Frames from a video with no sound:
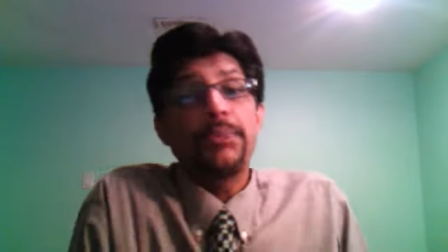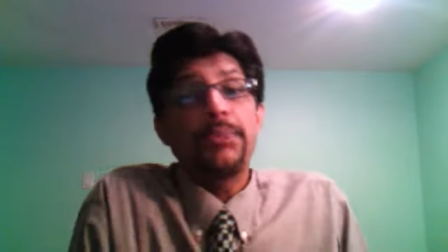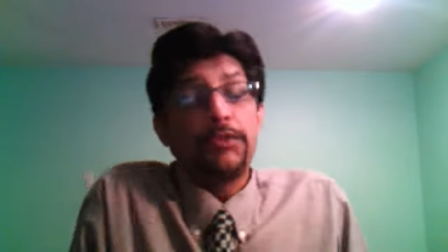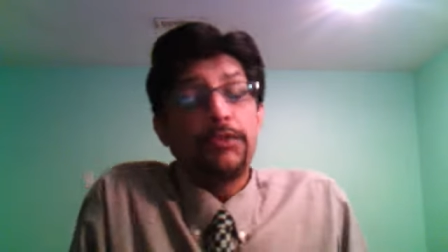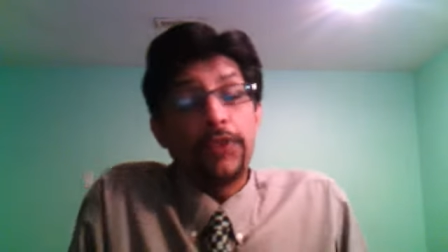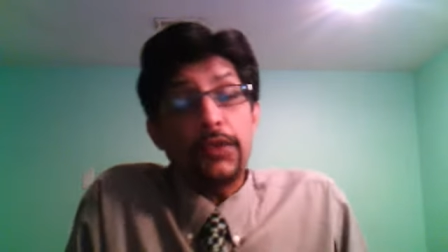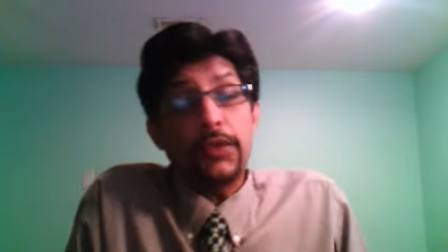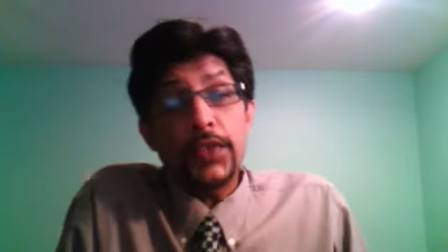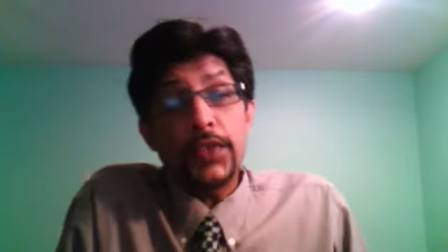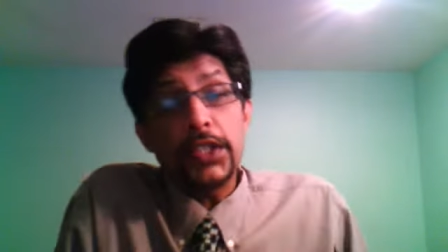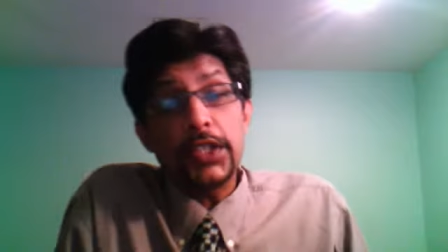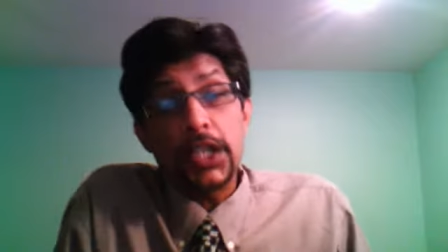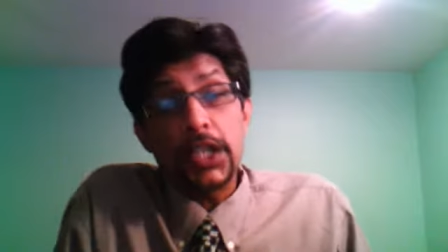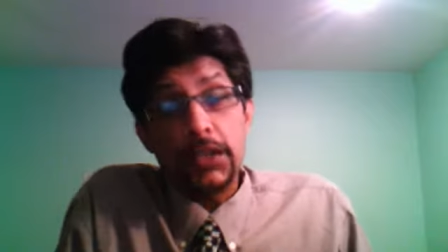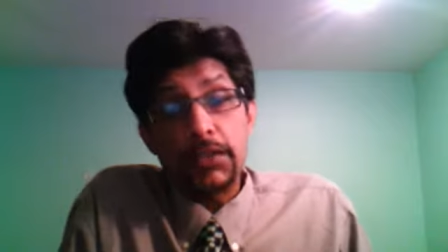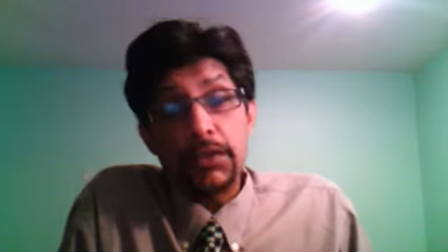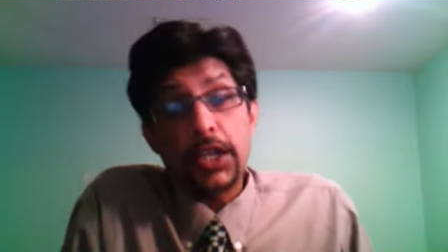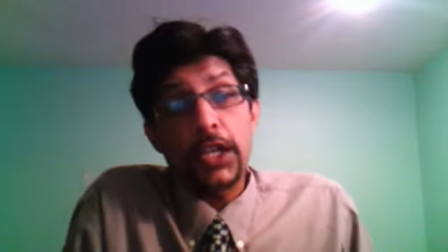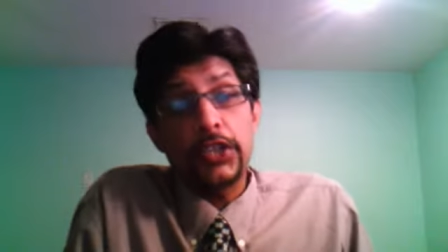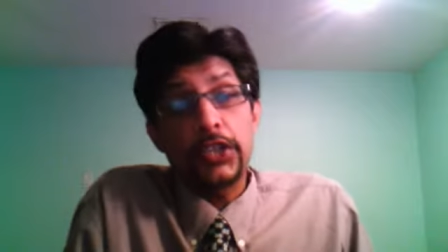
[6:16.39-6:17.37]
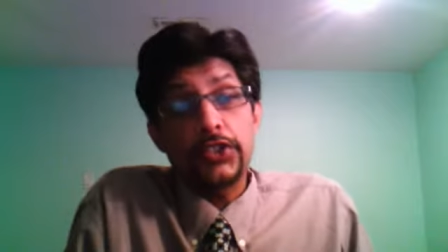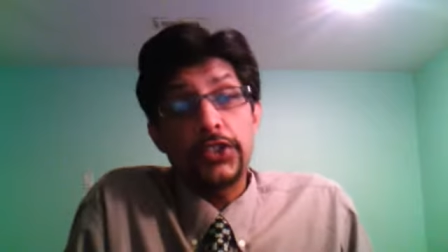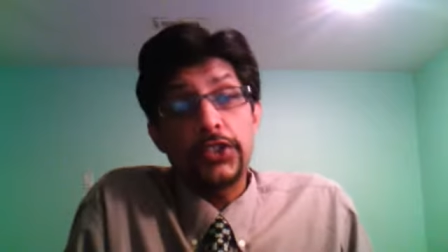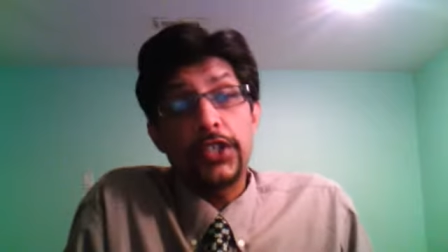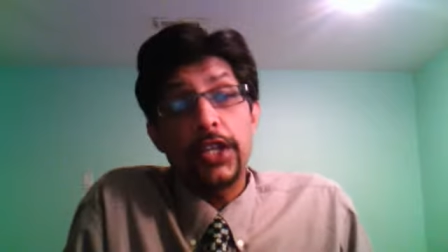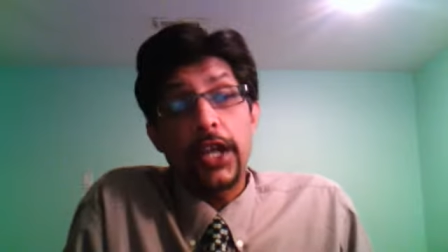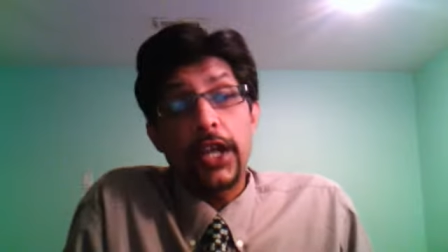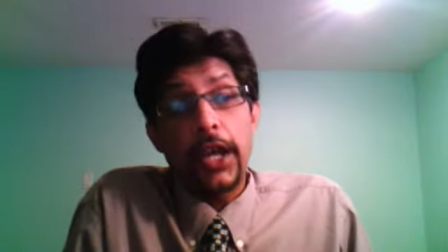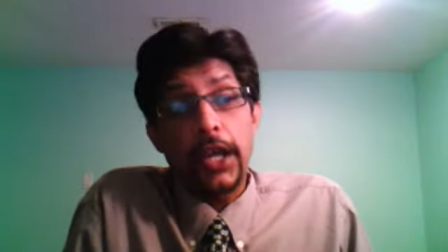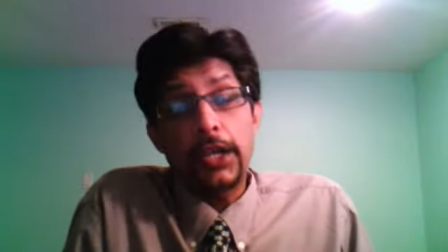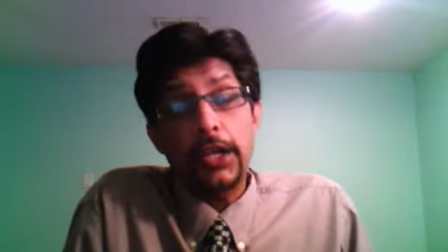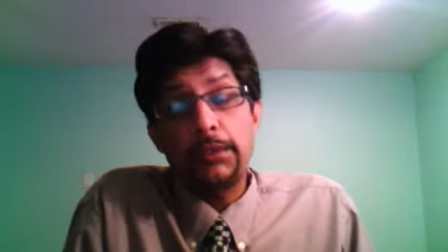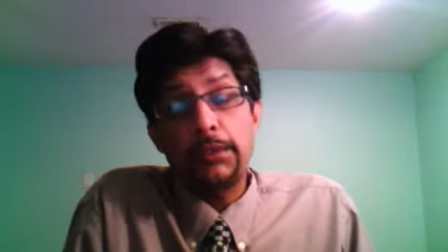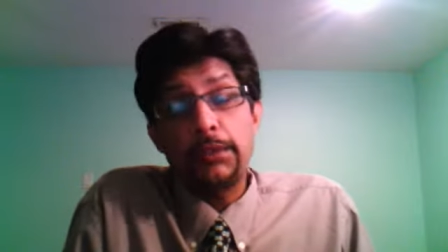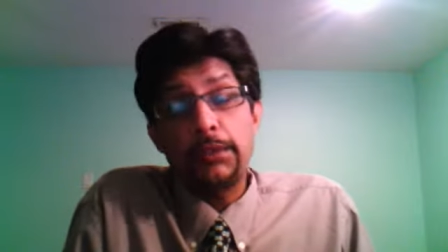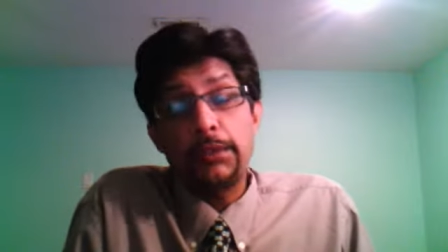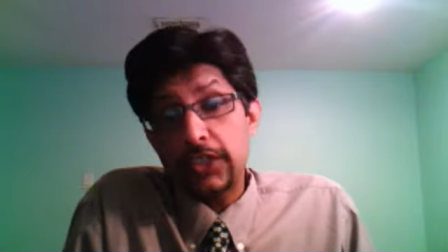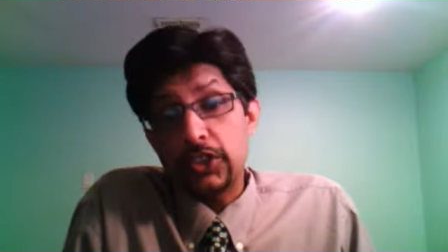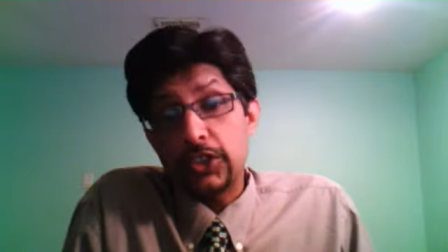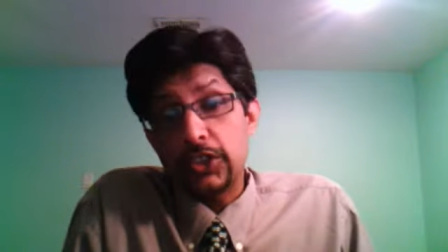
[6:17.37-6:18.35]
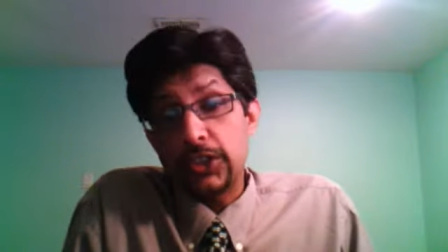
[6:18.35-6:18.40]
53 wickets in 8
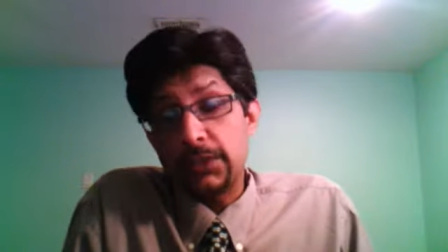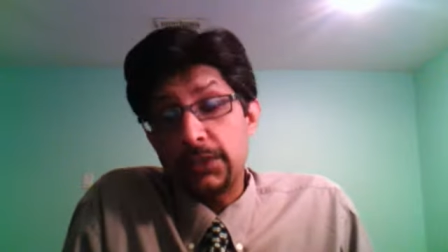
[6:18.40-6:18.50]
matches